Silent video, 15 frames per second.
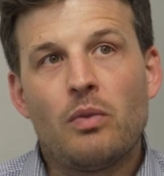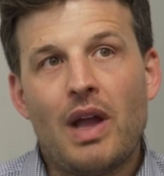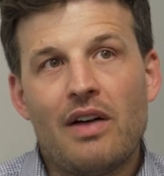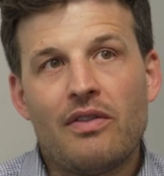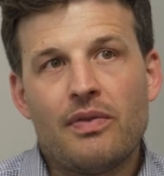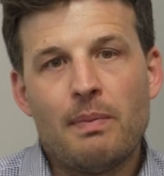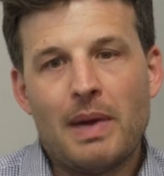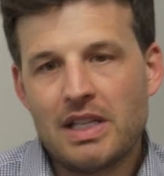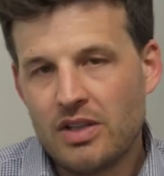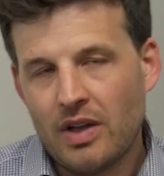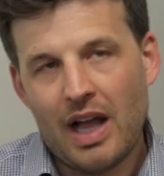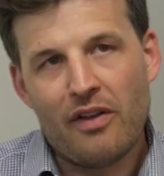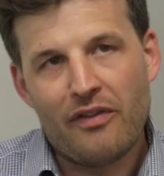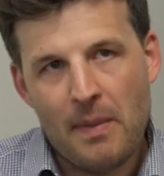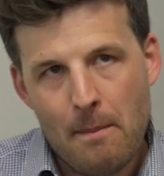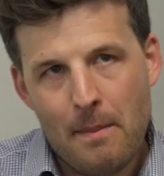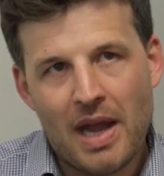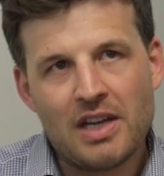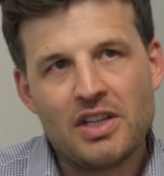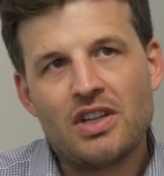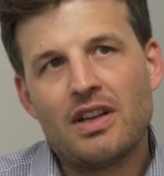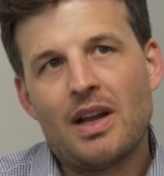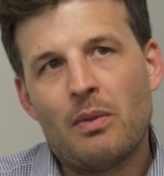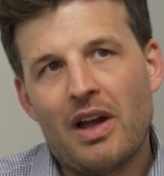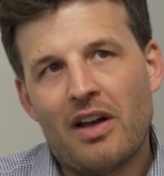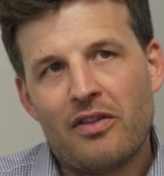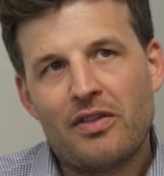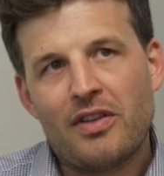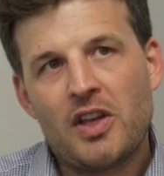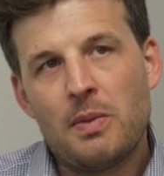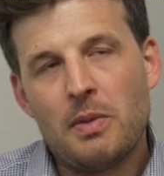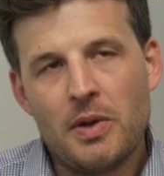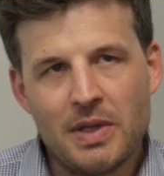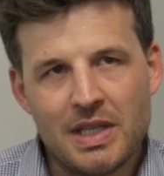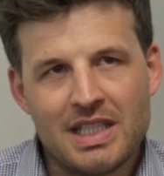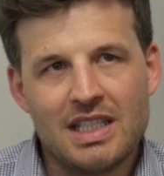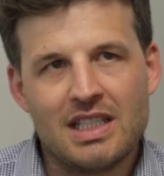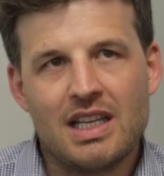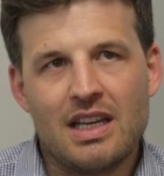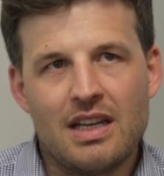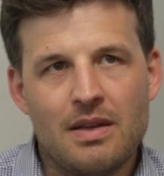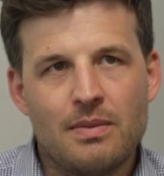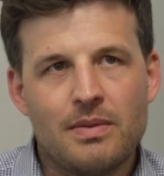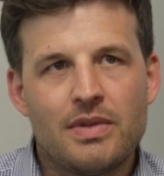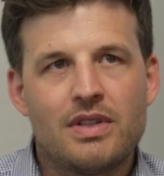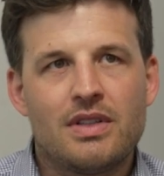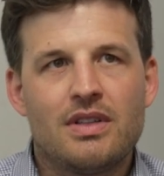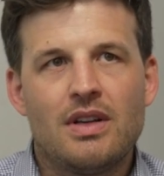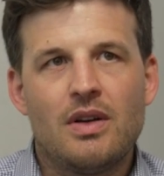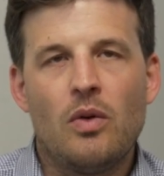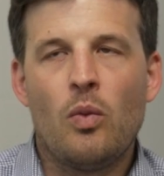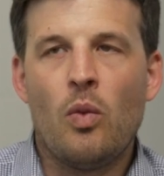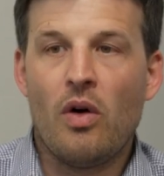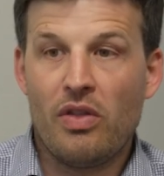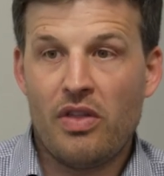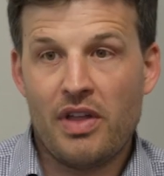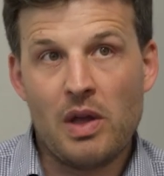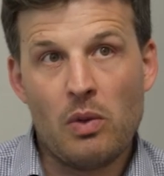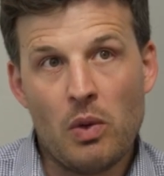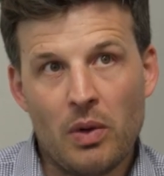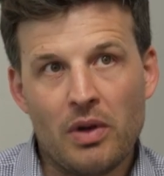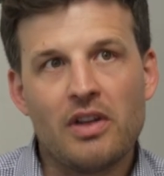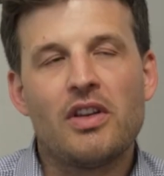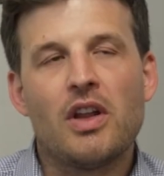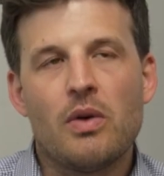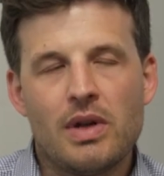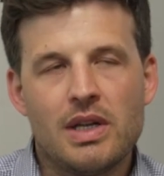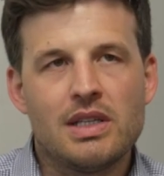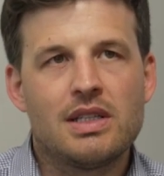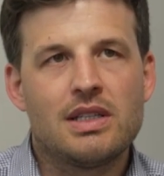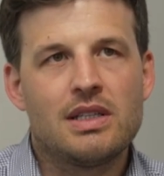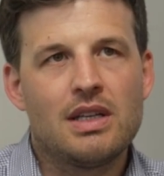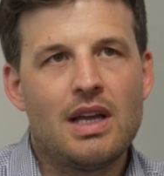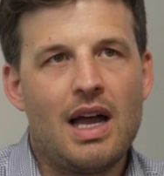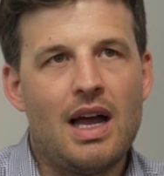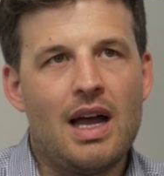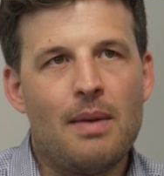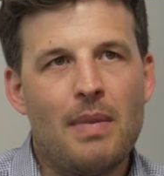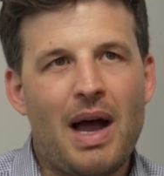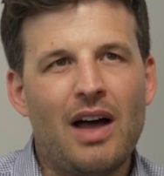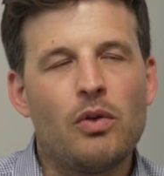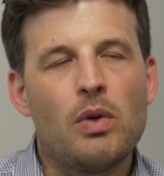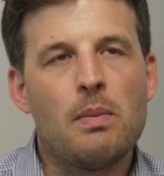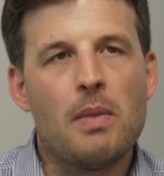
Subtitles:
we have mental health inpatient and we have community teams. One thing we want to do is how do we